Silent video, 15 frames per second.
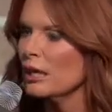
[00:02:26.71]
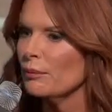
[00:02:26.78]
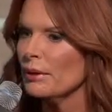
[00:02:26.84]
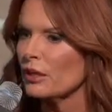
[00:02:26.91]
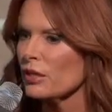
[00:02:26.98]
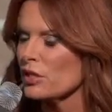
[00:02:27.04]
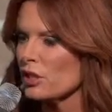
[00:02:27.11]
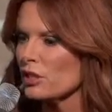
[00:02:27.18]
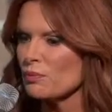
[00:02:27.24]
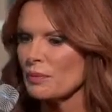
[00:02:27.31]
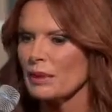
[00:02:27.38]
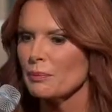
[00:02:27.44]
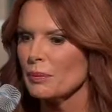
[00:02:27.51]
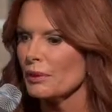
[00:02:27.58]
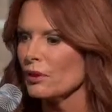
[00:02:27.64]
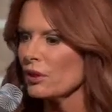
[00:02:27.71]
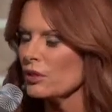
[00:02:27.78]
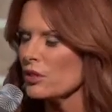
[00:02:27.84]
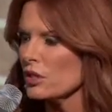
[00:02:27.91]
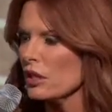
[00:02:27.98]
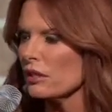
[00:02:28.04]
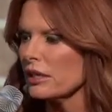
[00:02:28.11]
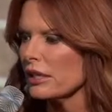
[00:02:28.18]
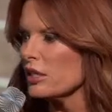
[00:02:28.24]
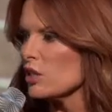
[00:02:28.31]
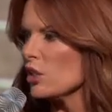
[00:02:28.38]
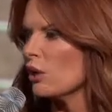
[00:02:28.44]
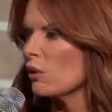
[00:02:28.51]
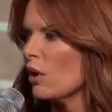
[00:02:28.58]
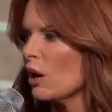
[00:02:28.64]
because there's people who suddenly
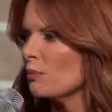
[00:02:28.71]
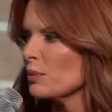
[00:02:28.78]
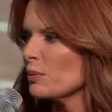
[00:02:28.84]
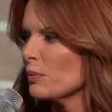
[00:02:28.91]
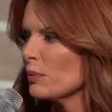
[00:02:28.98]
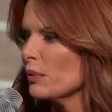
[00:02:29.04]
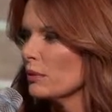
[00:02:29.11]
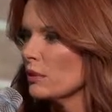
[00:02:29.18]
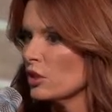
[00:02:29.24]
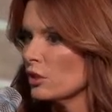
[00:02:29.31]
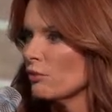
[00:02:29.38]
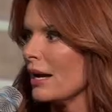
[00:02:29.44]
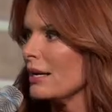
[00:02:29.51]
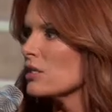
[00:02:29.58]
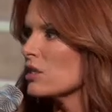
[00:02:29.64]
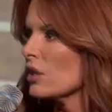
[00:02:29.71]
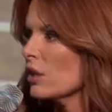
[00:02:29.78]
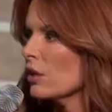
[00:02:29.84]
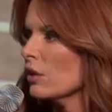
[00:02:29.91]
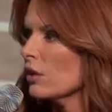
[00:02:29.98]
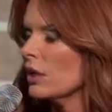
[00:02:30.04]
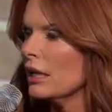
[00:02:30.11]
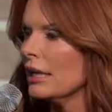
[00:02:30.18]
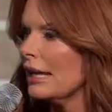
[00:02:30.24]
show up to rescue.